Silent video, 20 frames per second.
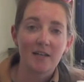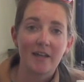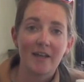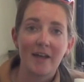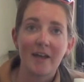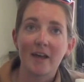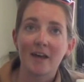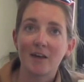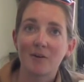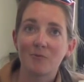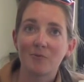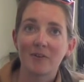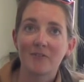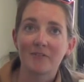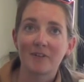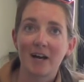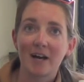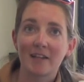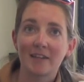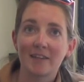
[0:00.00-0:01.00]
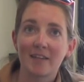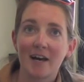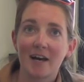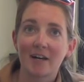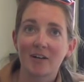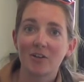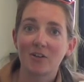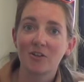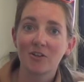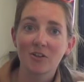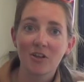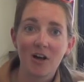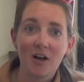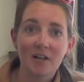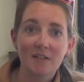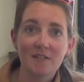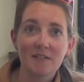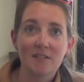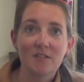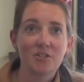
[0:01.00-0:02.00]
and we've got that
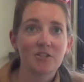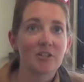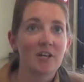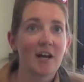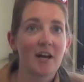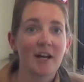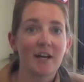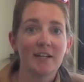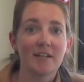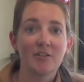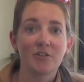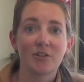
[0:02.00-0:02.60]
glossy shine,